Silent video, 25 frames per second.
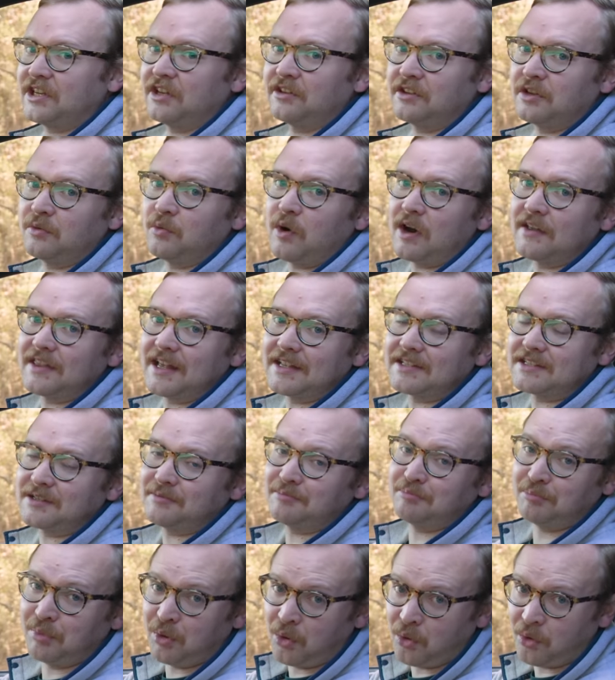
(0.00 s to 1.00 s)
tell you why that's
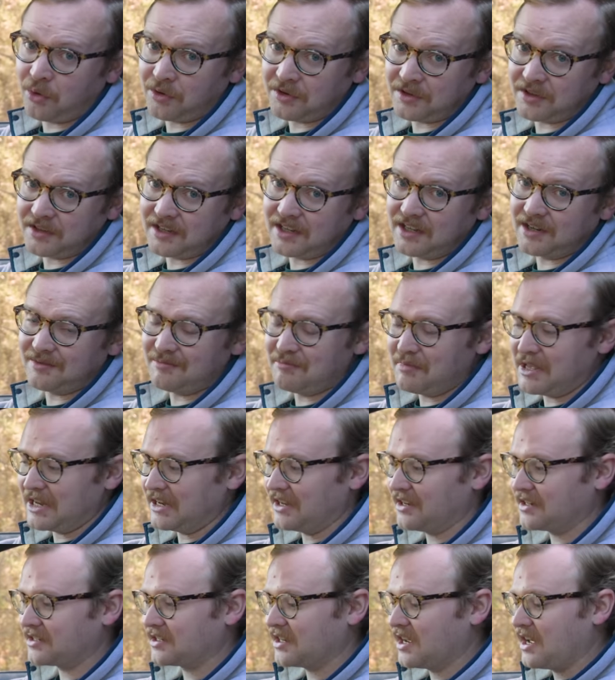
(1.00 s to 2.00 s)
important in a
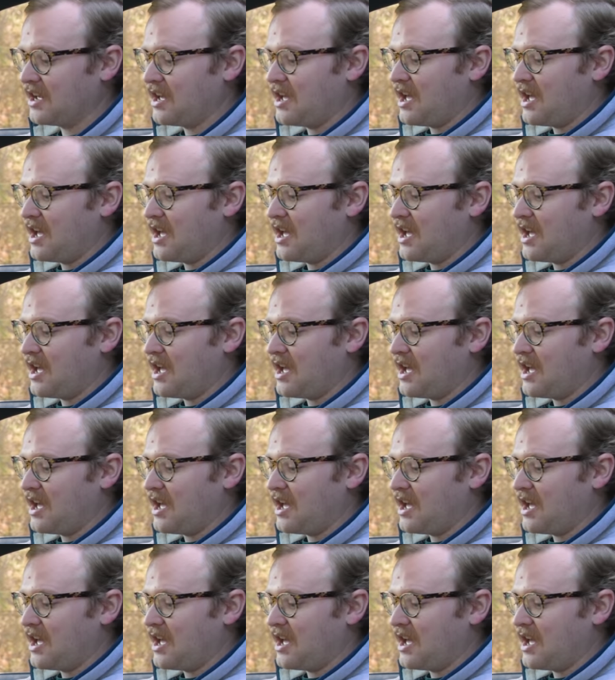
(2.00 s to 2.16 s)
minute.